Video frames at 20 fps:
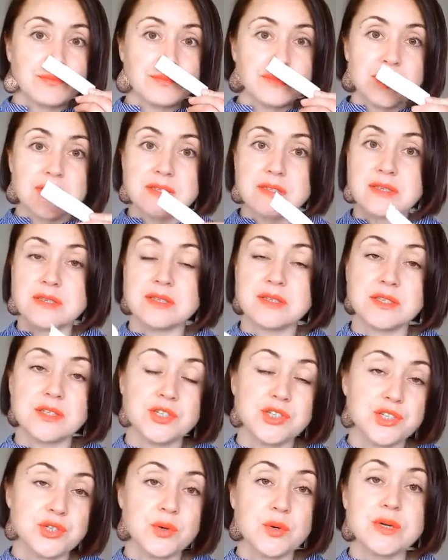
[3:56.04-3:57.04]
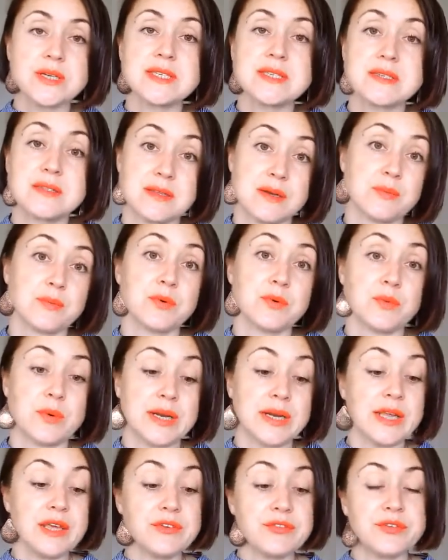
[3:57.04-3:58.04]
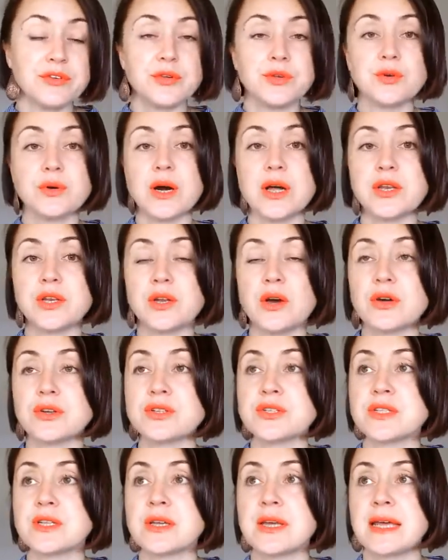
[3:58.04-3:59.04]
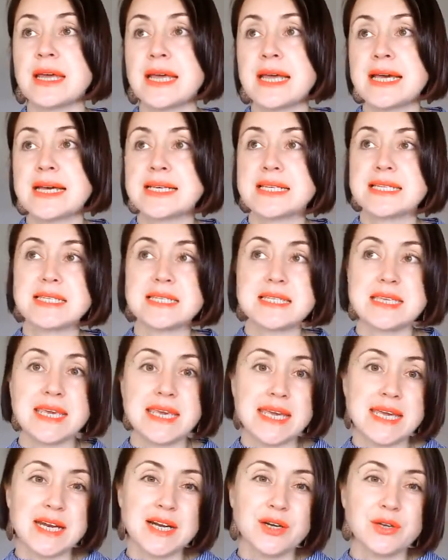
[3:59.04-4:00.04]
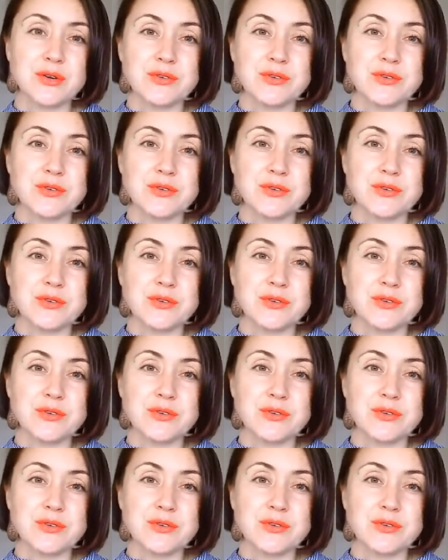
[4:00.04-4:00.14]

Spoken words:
this is the choice number 1. If you are not scared